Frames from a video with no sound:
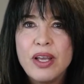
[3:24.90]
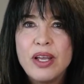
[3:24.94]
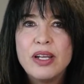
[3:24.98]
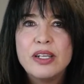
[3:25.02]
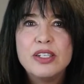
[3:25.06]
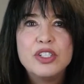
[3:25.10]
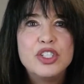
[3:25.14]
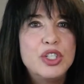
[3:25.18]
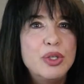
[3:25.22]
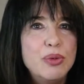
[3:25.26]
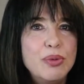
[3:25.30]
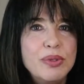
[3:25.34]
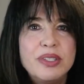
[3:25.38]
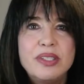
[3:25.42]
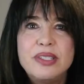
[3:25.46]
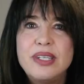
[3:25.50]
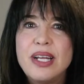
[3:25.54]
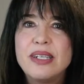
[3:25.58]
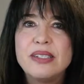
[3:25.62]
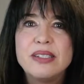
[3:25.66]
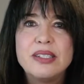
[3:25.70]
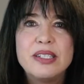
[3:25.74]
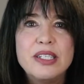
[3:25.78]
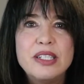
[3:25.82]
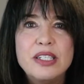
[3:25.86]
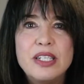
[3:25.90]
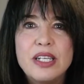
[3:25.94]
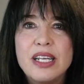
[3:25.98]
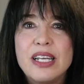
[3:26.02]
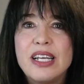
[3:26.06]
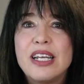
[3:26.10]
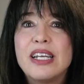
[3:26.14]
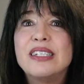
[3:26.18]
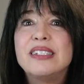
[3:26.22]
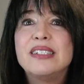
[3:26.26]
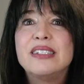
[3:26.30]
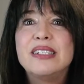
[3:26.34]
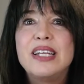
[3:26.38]
she was destined to
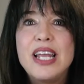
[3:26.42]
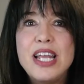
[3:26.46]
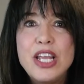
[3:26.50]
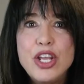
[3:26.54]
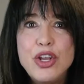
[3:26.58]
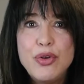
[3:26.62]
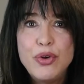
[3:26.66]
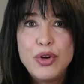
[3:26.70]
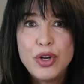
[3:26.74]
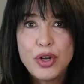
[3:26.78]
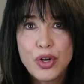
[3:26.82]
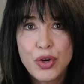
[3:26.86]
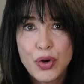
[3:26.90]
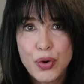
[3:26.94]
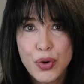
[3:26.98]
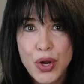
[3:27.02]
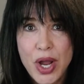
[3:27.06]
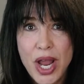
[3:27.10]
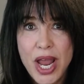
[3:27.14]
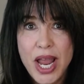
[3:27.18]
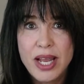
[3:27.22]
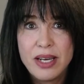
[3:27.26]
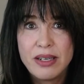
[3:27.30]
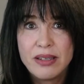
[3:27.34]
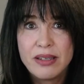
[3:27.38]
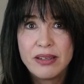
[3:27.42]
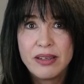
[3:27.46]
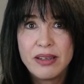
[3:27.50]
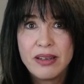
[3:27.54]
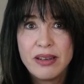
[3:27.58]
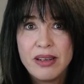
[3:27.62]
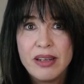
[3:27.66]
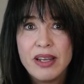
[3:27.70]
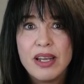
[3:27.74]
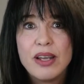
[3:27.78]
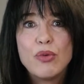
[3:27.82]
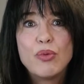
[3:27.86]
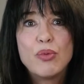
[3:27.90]
continue to
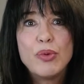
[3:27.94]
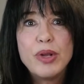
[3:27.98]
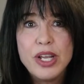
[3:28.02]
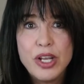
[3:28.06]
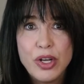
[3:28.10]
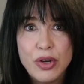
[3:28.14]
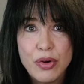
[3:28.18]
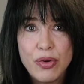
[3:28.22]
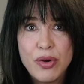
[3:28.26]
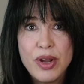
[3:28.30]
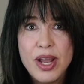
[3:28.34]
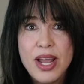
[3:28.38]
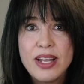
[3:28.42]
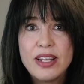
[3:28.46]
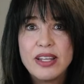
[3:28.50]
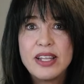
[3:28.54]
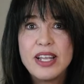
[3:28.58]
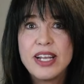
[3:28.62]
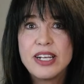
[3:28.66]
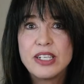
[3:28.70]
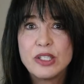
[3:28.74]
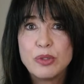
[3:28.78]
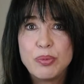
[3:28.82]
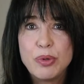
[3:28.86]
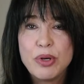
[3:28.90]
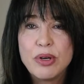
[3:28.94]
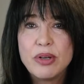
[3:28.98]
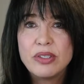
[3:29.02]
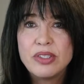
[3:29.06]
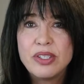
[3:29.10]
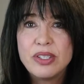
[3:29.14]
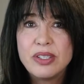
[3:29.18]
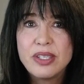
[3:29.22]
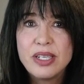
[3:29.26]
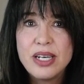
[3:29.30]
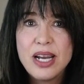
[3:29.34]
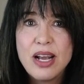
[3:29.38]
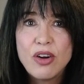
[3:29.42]
recreate the
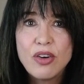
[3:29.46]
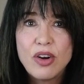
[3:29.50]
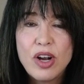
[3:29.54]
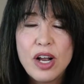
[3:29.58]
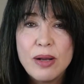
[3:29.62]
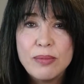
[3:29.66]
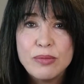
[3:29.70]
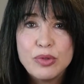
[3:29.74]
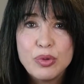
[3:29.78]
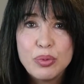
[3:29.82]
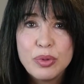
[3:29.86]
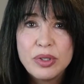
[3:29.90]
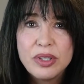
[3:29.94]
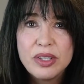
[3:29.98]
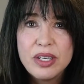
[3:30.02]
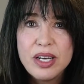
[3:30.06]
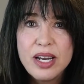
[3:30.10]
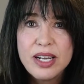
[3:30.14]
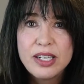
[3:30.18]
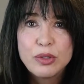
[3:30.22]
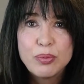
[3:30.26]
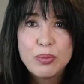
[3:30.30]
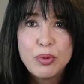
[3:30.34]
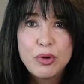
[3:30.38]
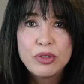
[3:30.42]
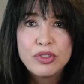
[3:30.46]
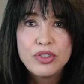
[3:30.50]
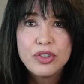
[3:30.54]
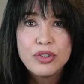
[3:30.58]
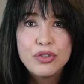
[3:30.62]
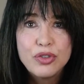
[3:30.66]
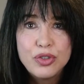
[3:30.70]
experiences and outcomes with the next person.